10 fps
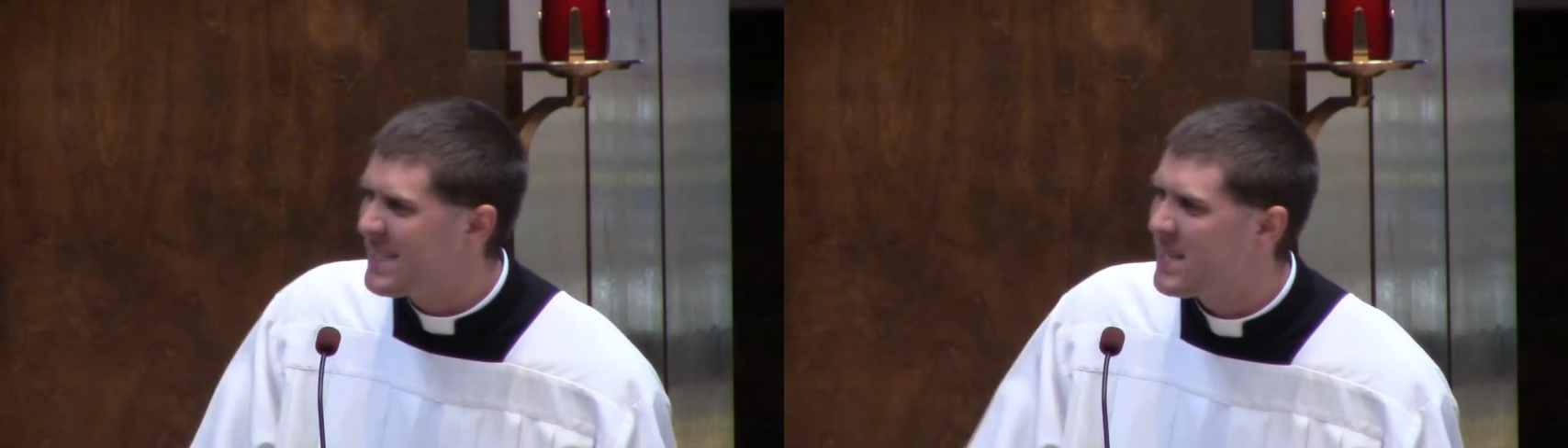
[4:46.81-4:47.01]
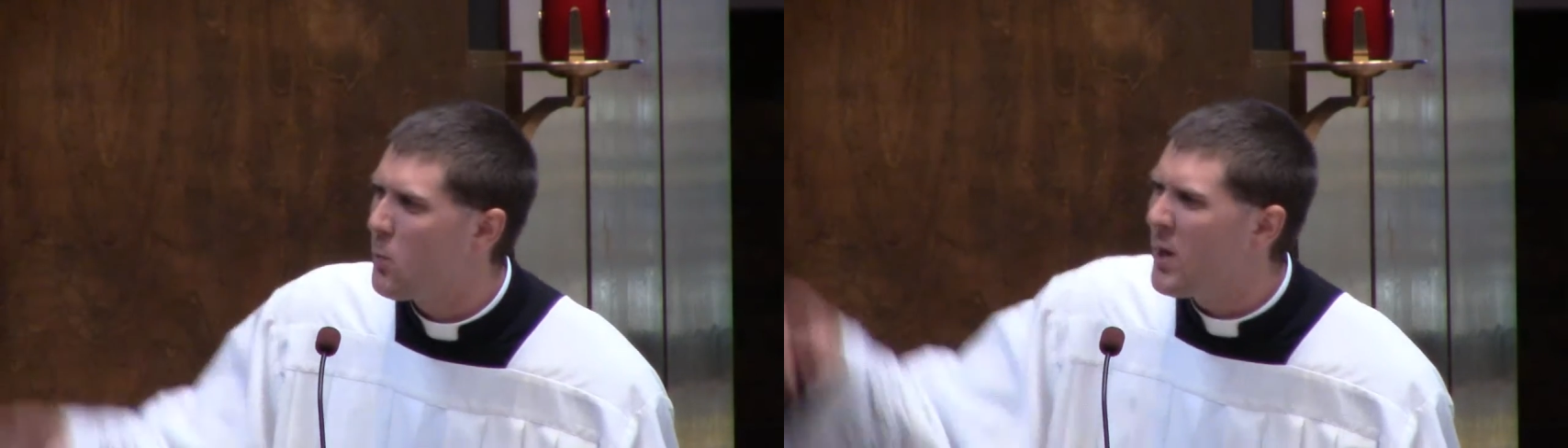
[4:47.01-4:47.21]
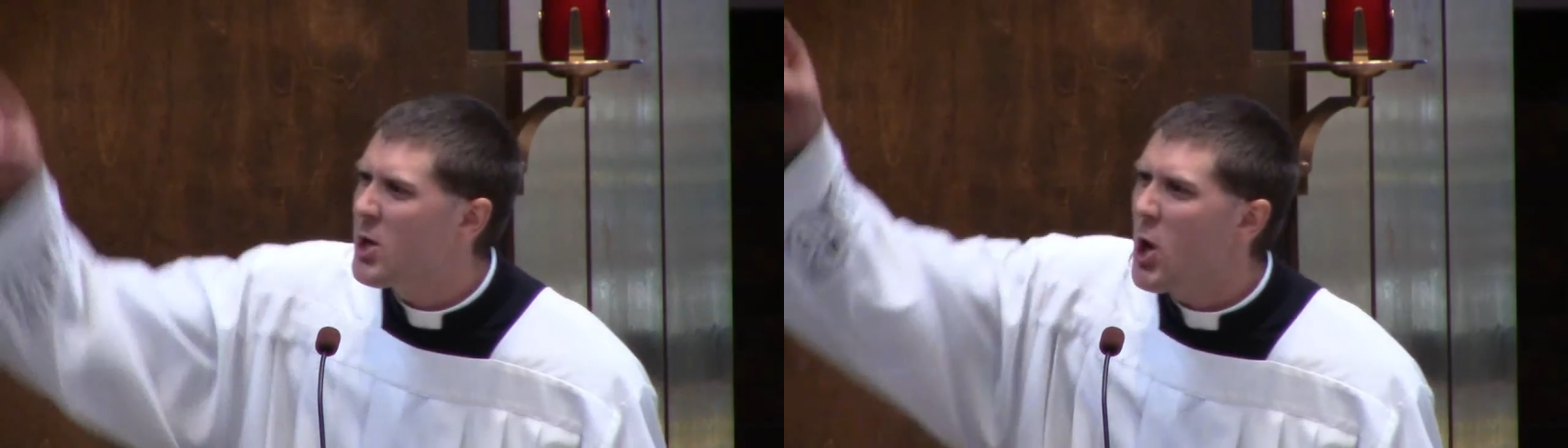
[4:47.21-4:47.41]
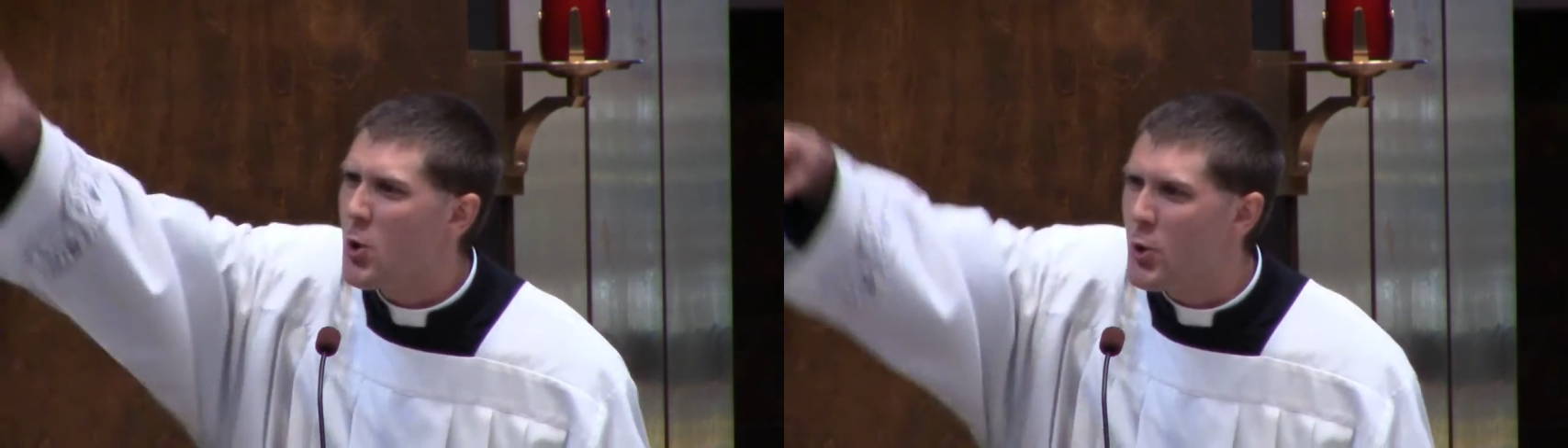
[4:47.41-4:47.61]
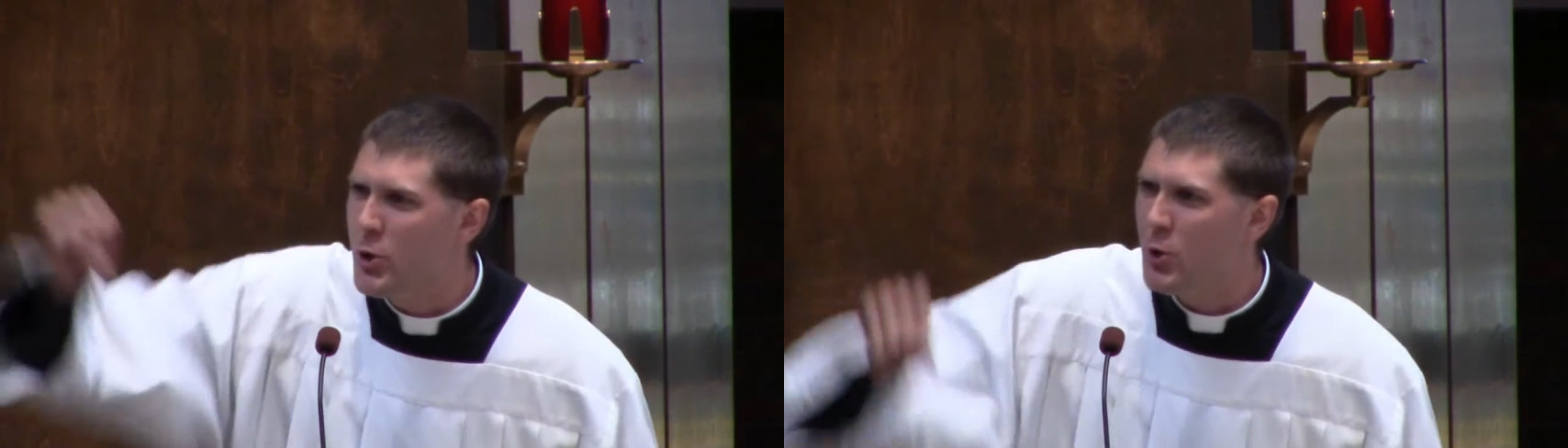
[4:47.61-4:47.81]
They say, We know
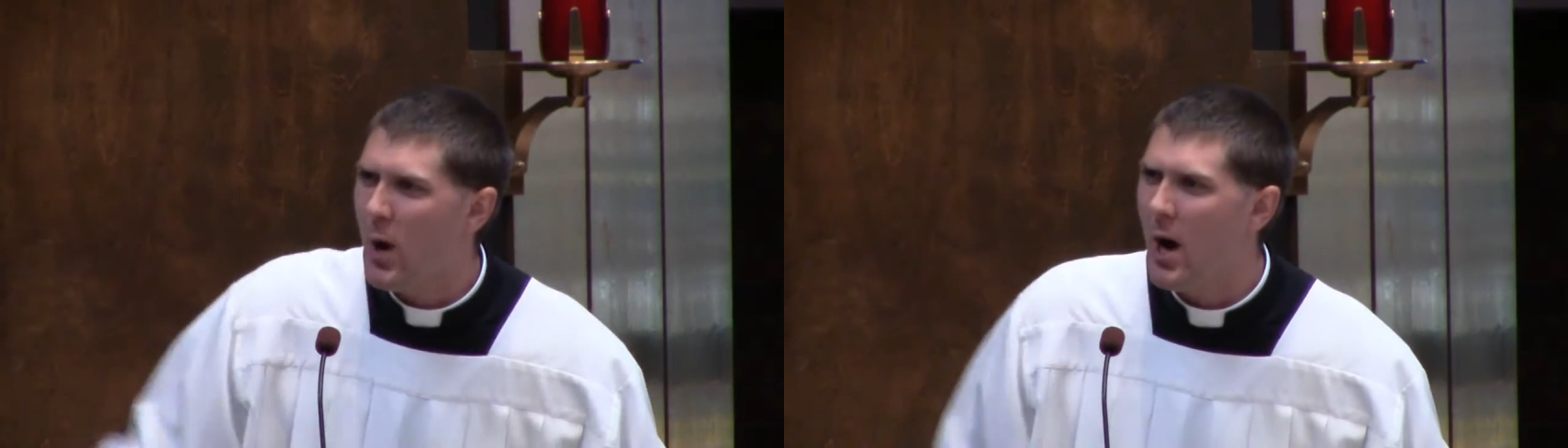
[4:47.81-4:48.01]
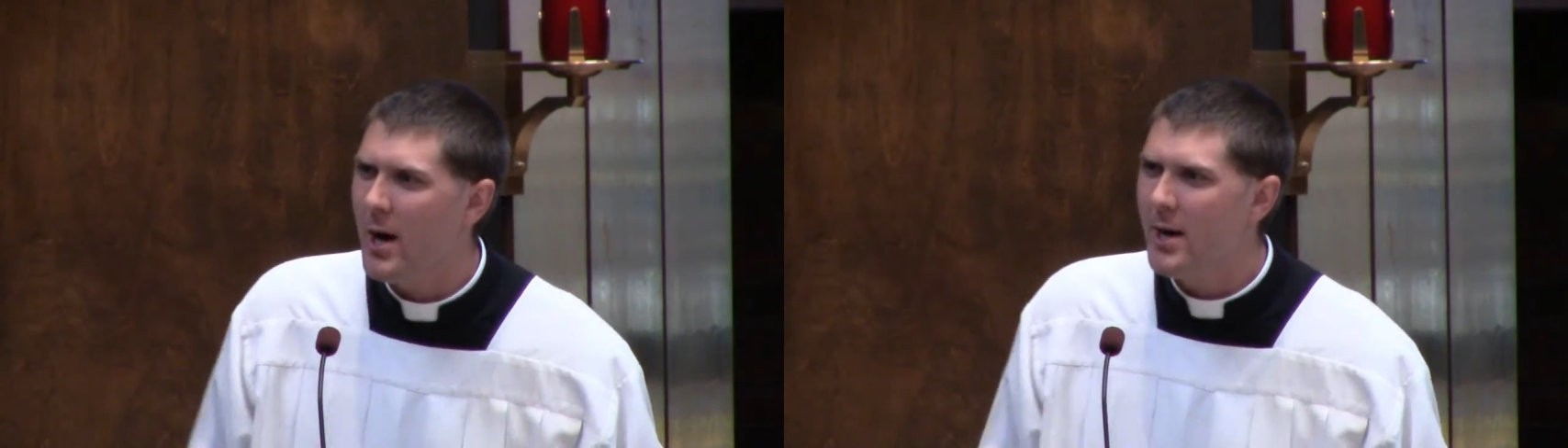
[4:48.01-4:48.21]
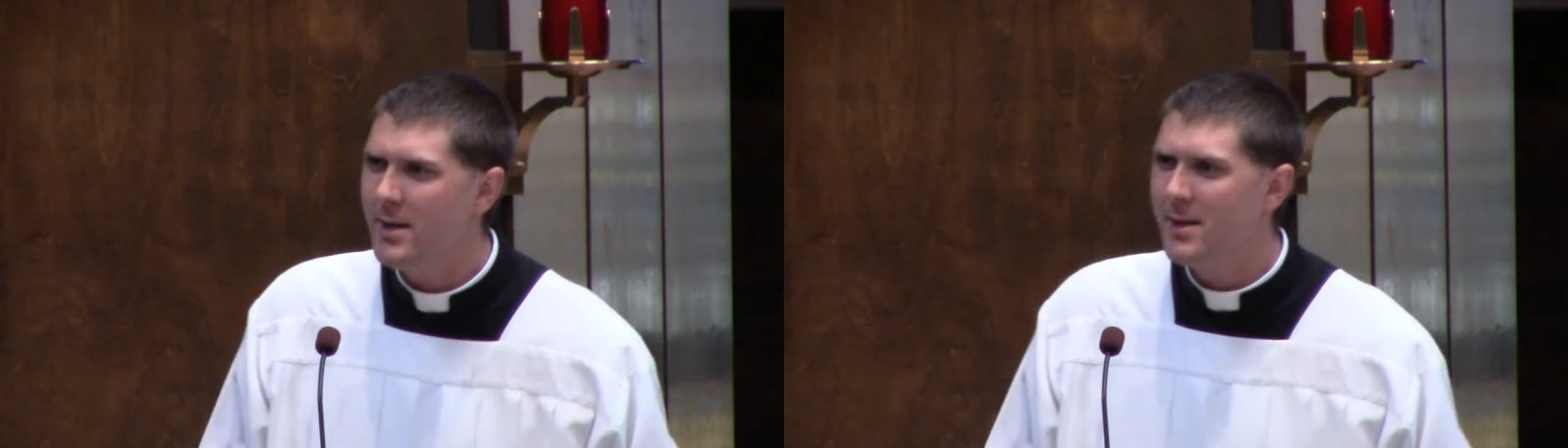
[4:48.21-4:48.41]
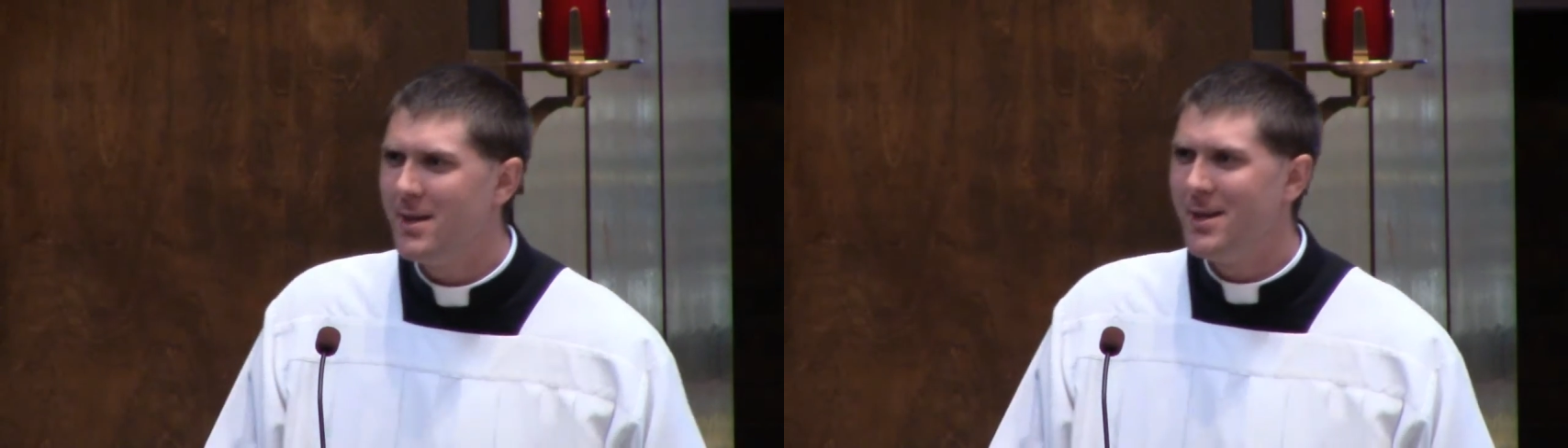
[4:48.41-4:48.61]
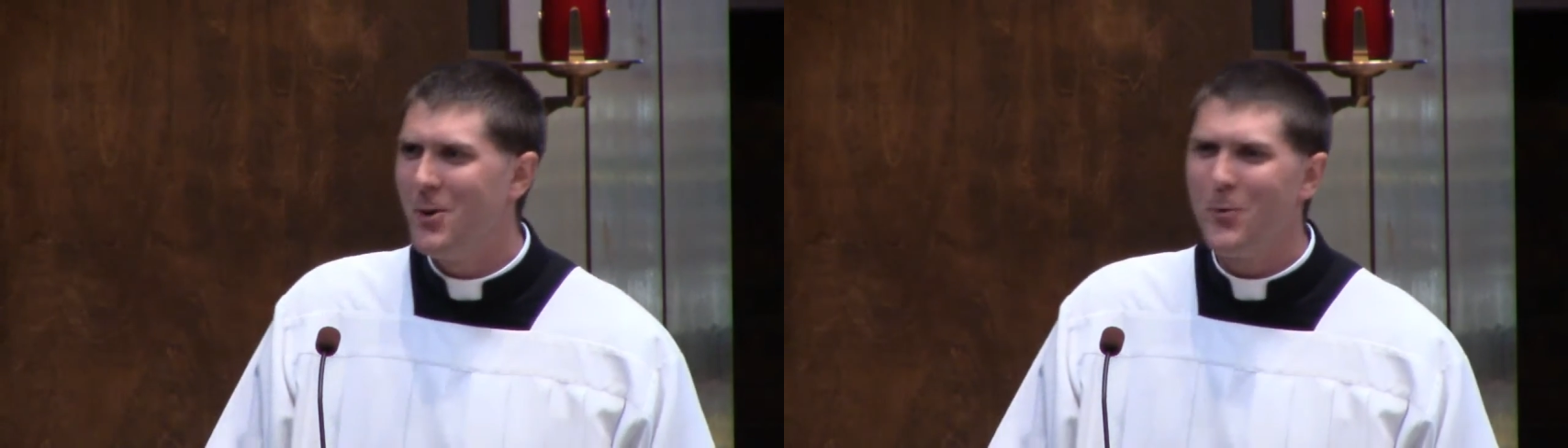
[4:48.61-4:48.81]
who you are.